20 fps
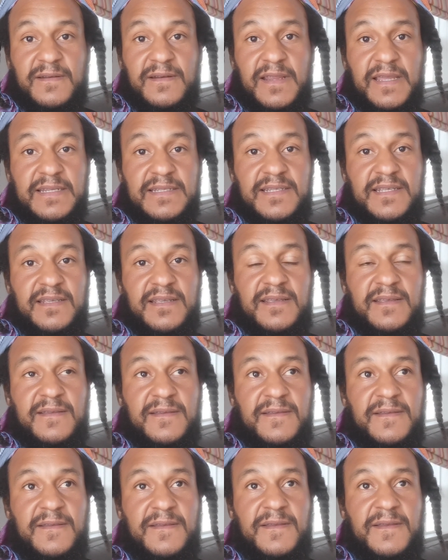Right?
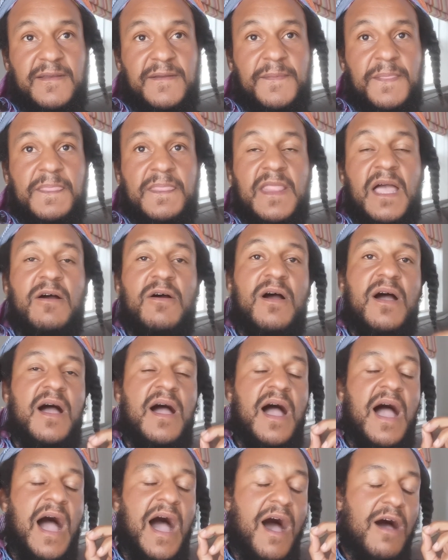
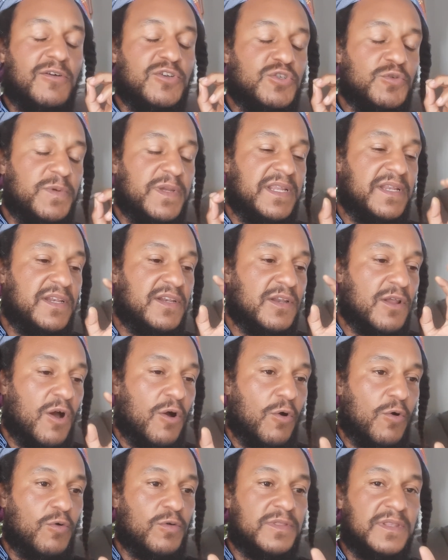Now, how do we
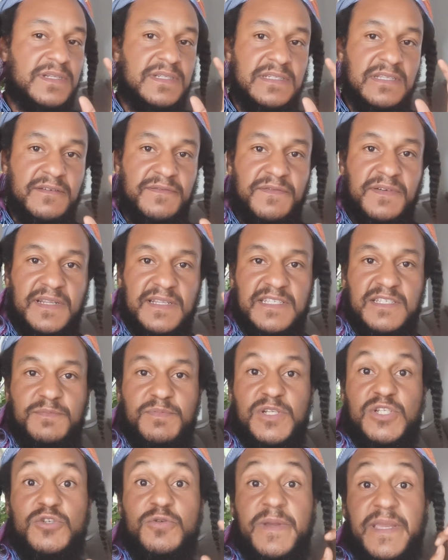know the difference
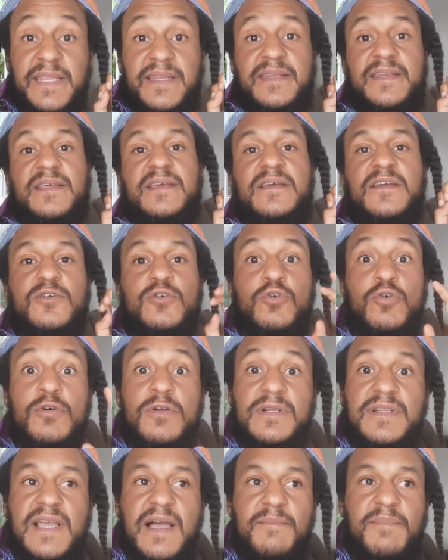between
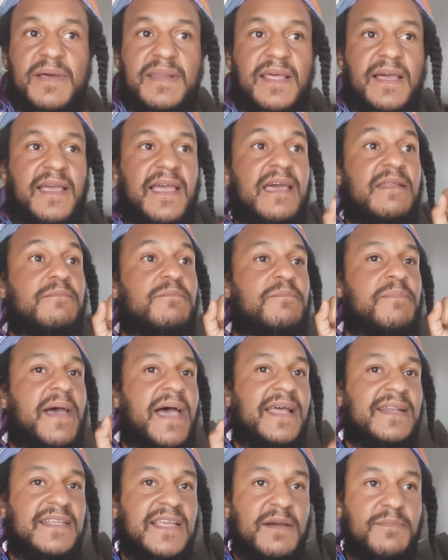good Kabbalah and
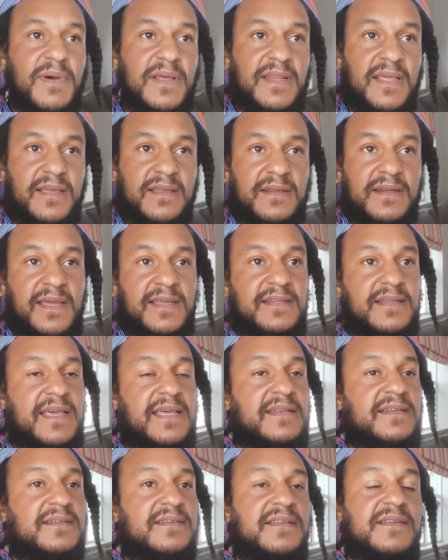bad Kabbalah, right?
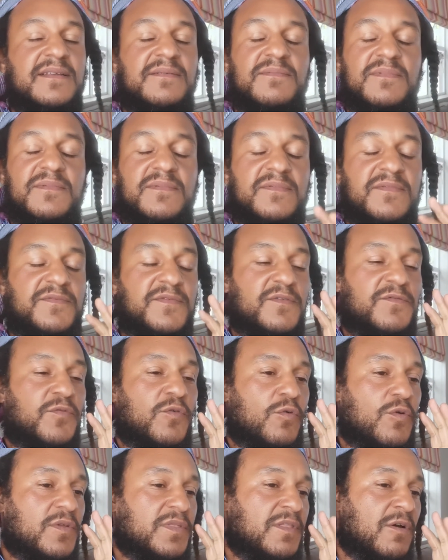And
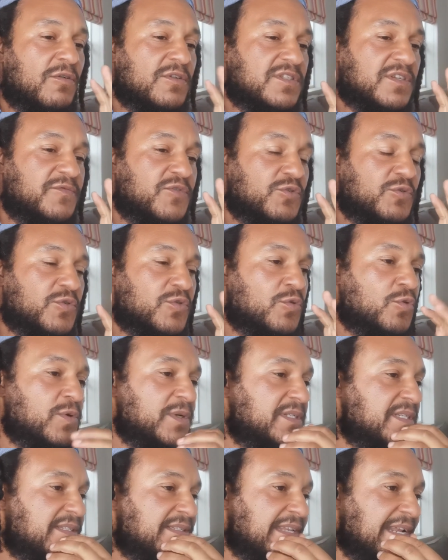for those of you
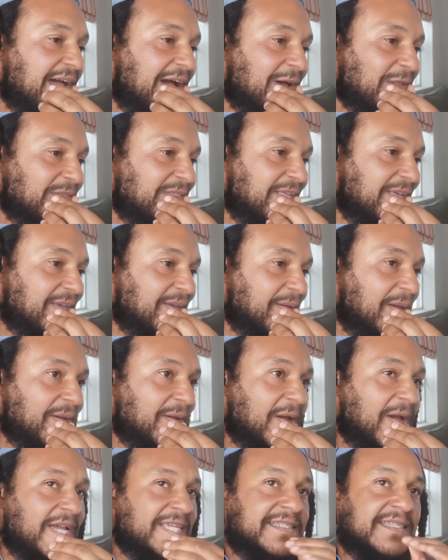who it is that are out
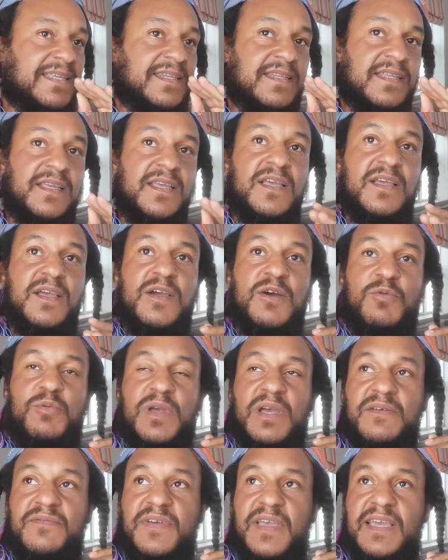there, I said
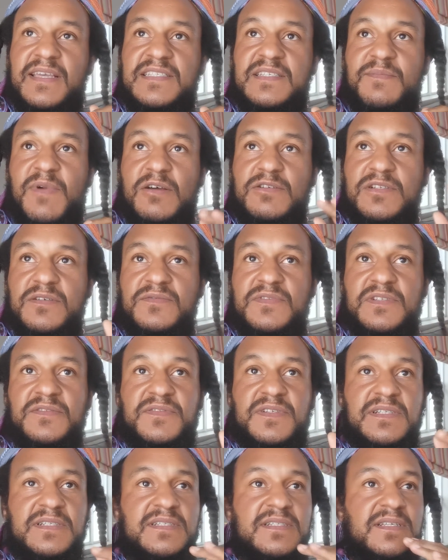we have X amount of
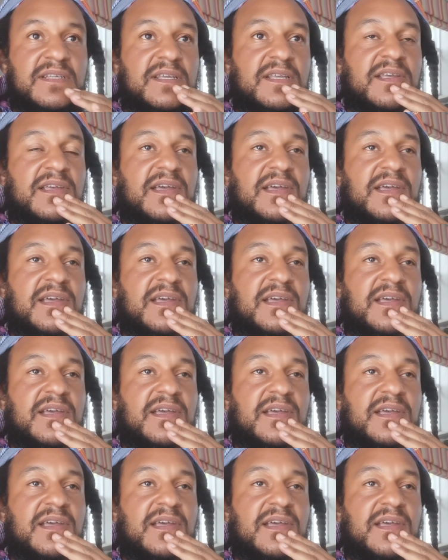different